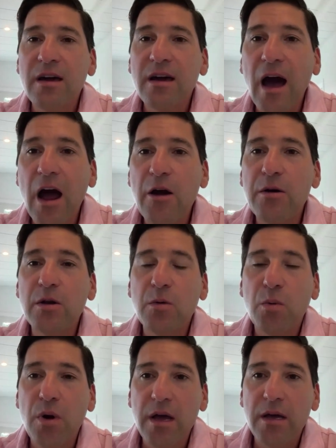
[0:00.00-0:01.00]
carry
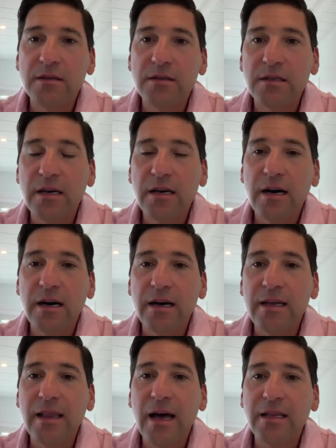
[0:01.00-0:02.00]
trades
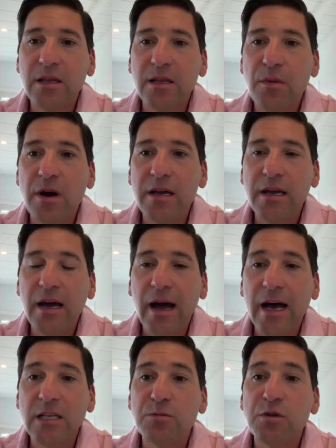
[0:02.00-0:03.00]
in Latin America
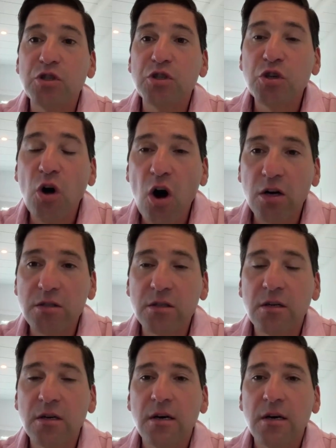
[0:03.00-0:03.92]
has been shocked,